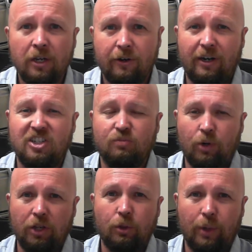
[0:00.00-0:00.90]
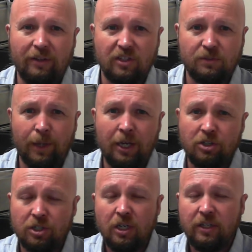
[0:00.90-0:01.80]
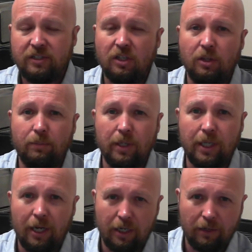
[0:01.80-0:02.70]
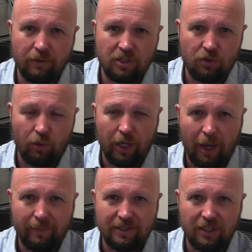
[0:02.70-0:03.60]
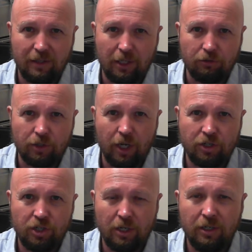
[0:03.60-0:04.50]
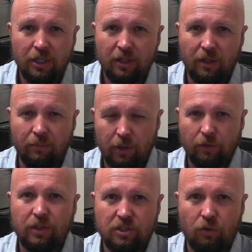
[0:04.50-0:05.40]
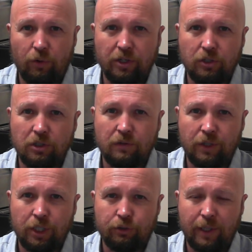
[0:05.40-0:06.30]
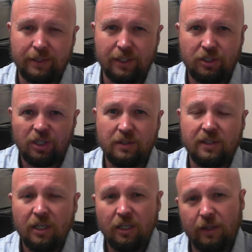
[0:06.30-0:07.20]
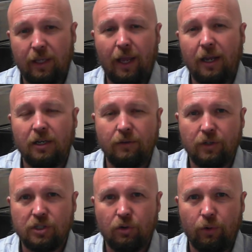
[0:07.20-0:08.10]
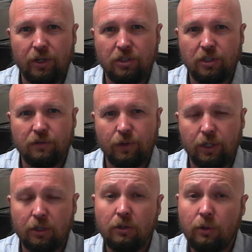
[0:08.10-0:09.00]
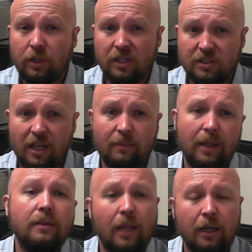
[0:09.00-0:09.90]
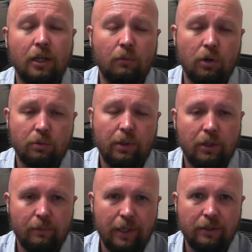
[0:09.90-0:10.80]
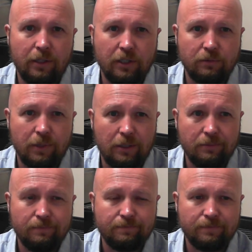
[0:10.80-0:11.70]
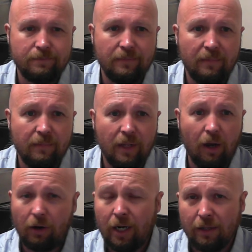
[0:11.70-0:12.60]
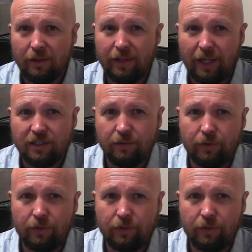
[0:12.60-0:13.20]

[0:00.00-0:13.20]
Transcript: are spread throughout the speech. So the beginning of the story happens in the introduction, the middle of the story is used for your transitions, the end of your story is used for your concluding statement, then it can work really well as well well. All right, that's it for